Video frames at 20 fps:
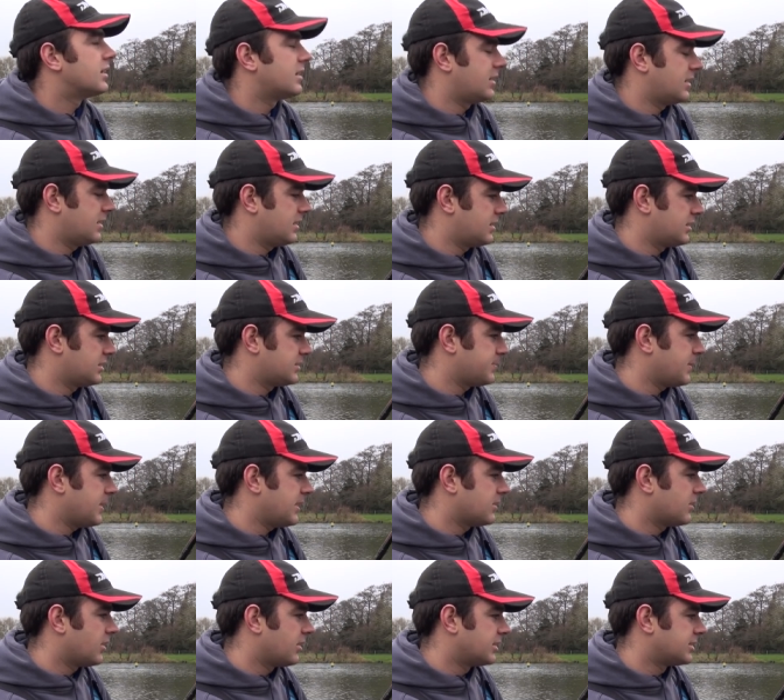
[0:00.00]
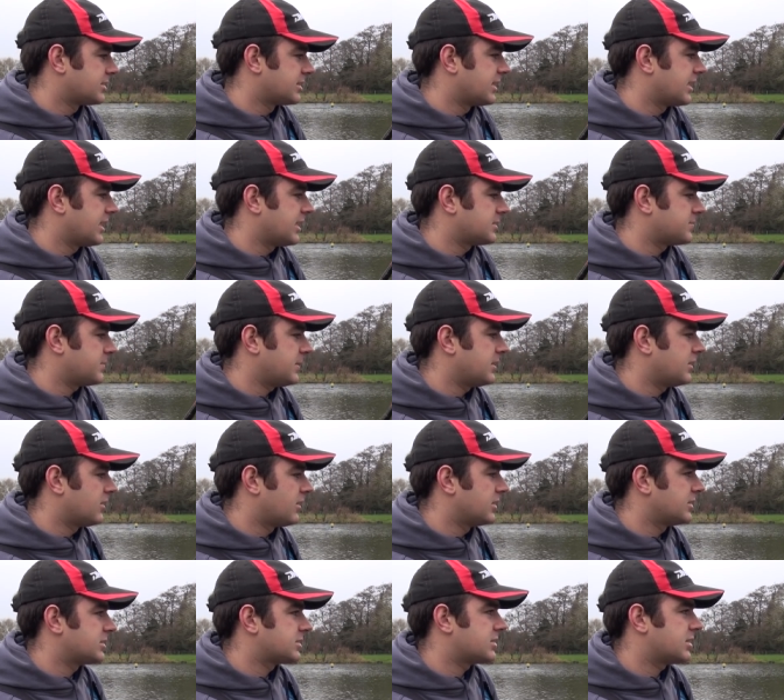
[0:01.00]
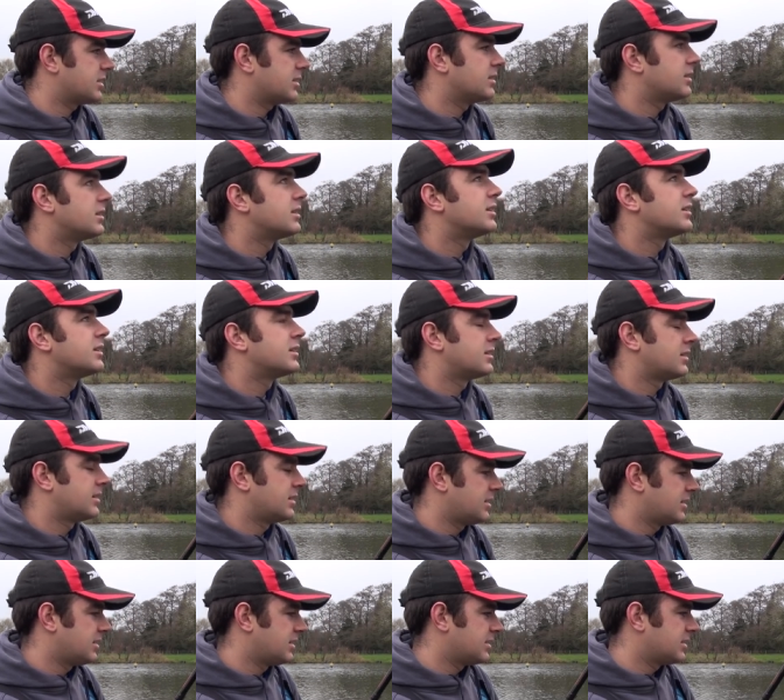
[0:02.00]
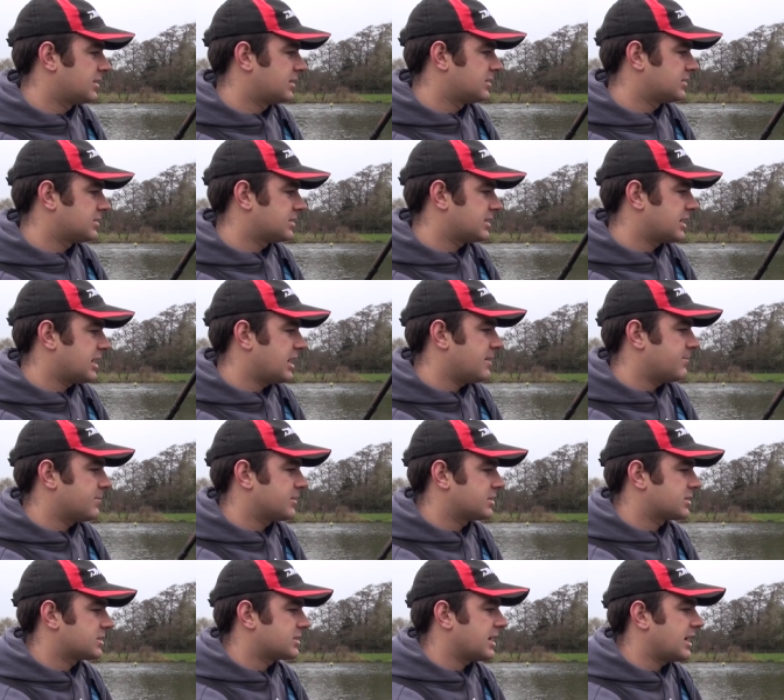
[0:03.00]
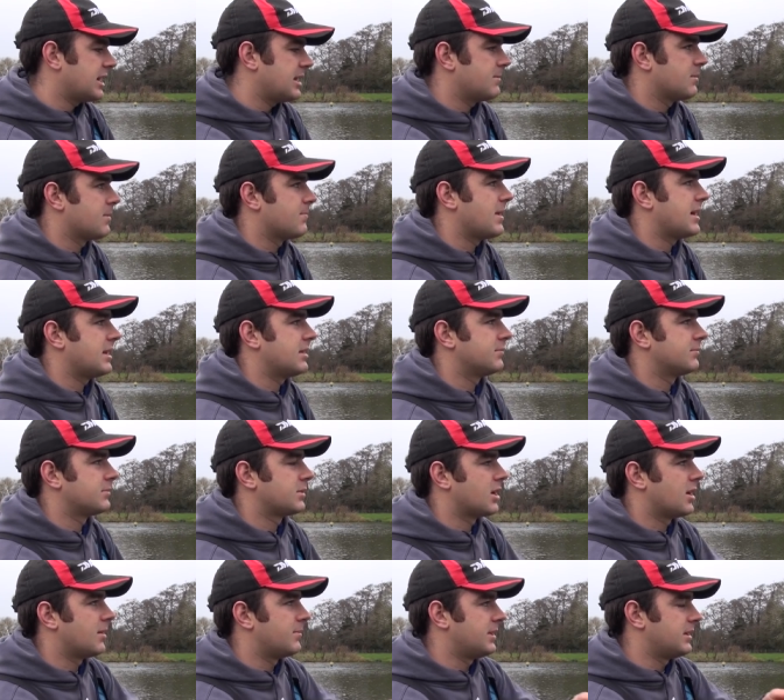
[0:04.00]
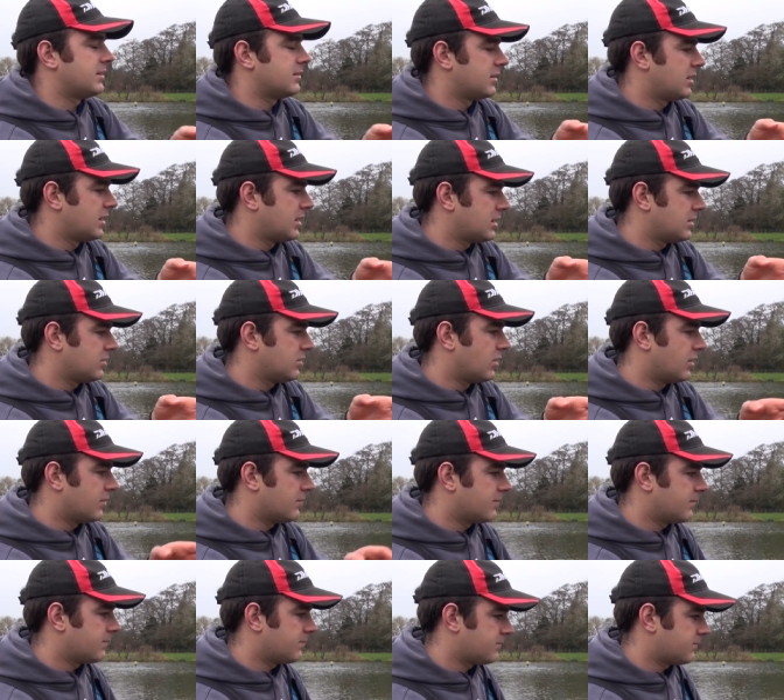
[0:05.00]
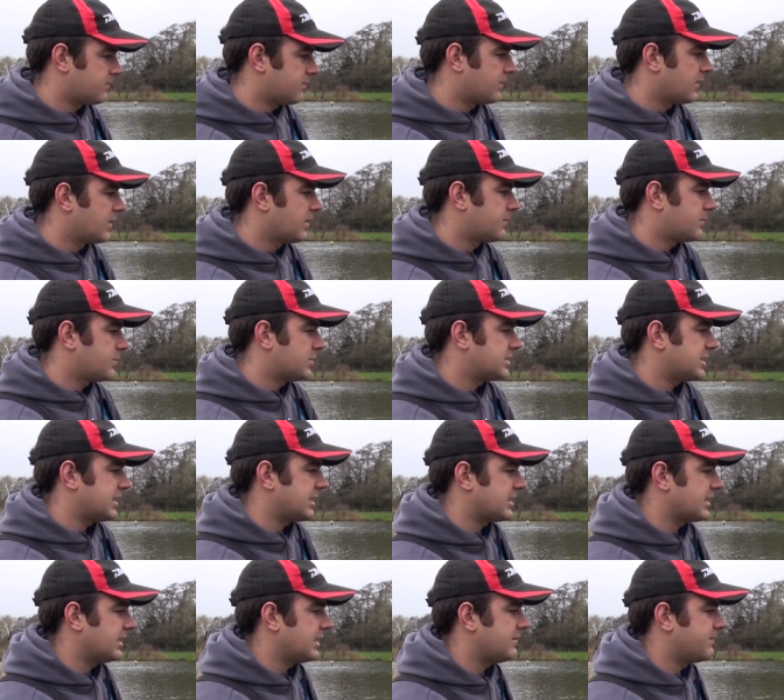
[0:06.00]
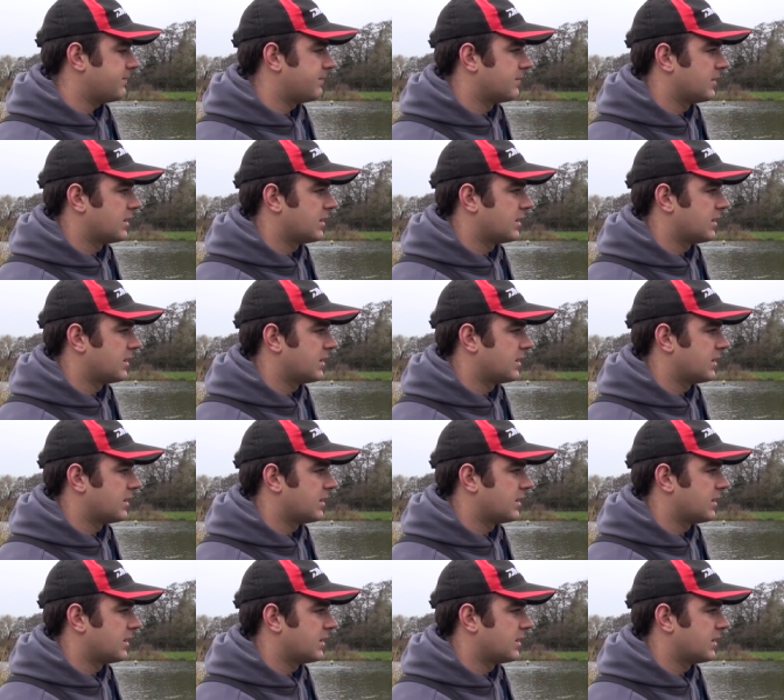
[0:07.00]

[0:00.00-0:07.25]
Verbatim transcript: And it's been nice today. It's been nice to keep a steady momentum coming, not particularly